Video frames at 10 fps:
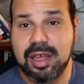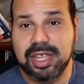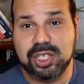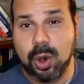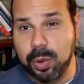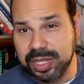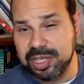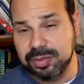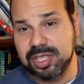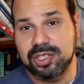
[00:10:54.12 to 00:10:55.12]
There's always
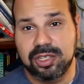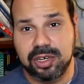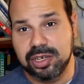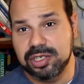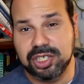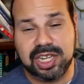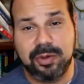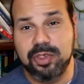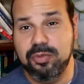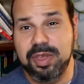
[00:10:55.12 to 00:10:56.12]
something to learn. Just
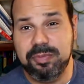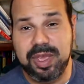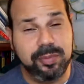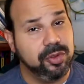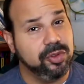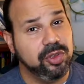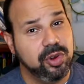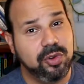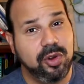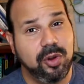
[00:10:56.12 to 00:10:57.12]
like when you meet people, you
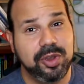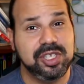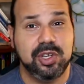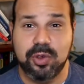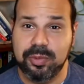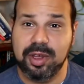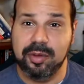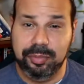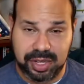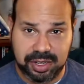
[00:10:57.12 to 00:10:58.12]
don't always know them
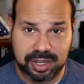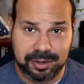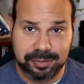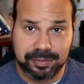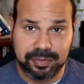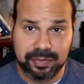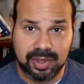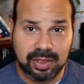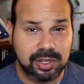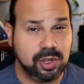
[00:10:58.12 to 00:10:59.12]
completely.
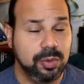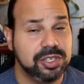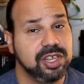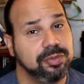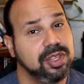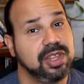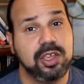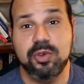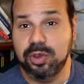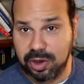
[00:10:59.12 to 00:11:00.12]
There's always something
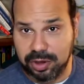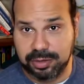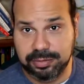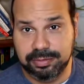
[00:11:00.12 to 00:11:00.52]
that you learn.